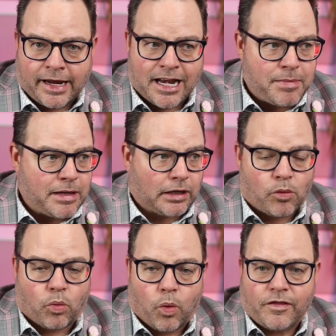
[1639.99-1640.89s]
it'd be like,
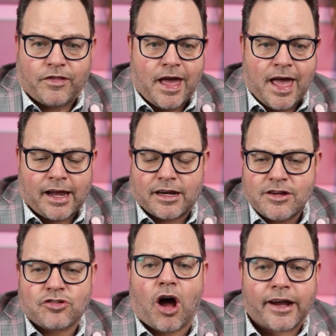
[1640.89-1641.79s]
what the heck are you
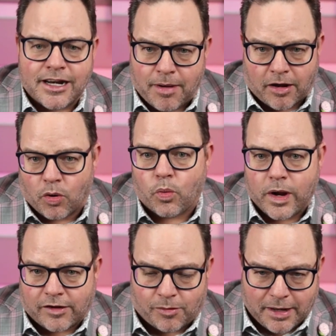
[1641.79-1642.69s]
talking about a
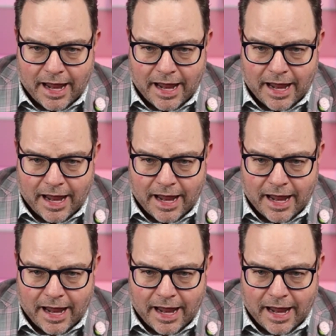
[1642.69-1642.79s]
week from an